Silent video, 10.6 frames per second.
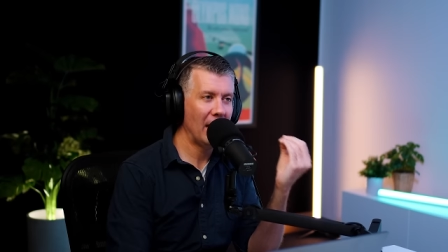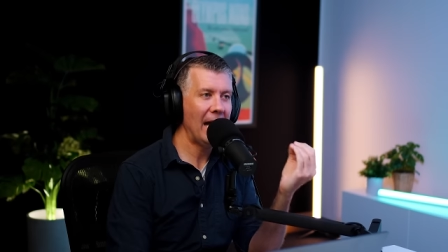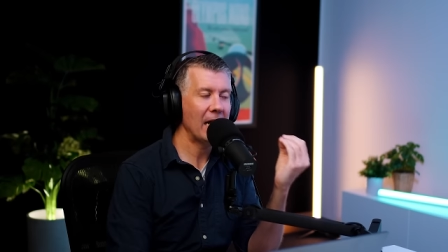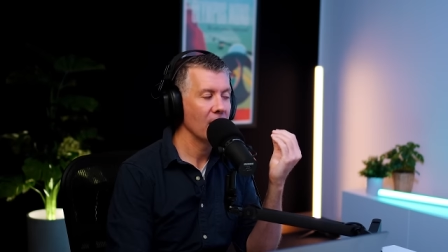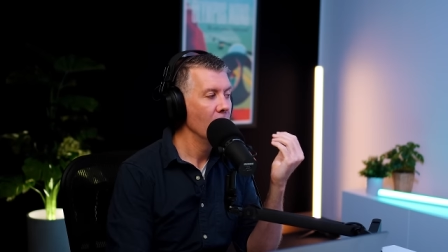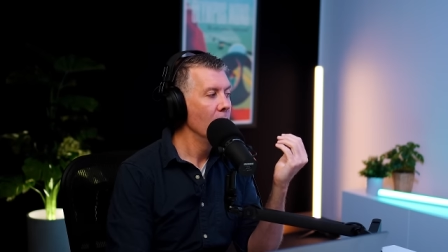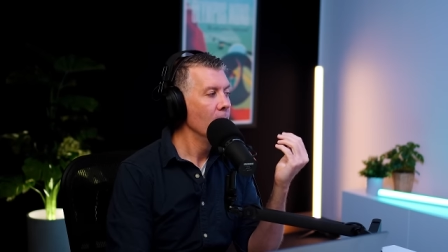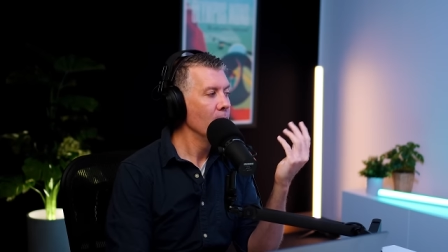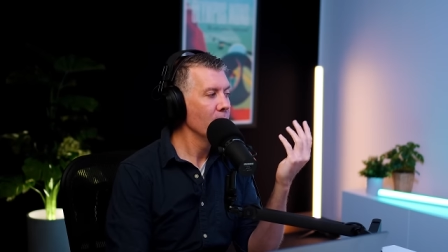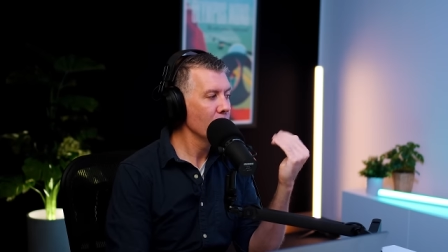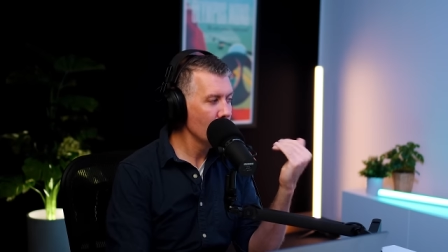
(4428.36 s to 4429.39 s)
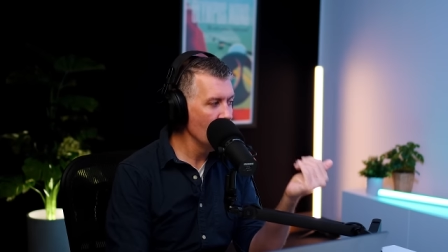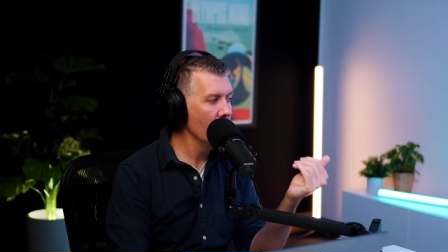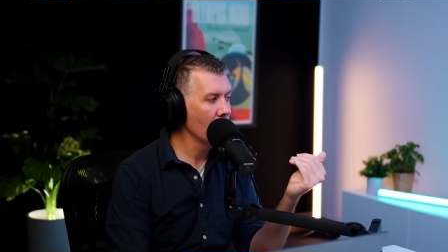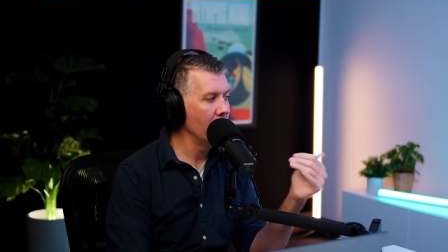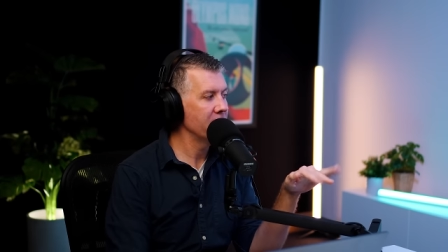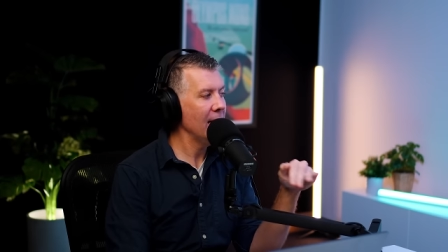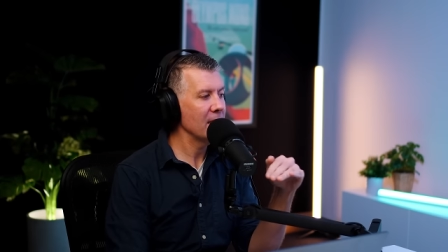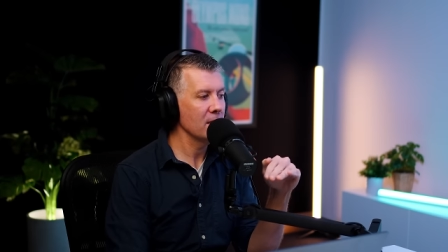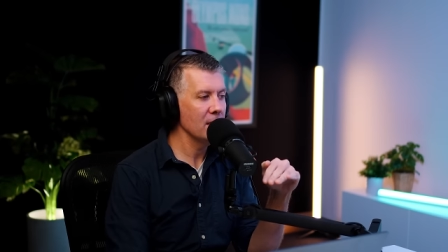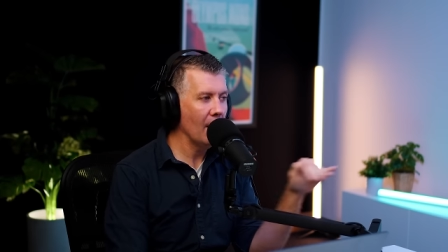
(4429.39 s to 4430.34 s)
like black. studio walls. Humanoids. It
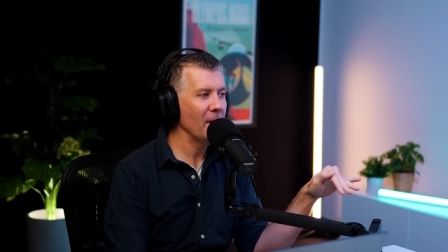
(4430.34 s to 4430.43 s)
has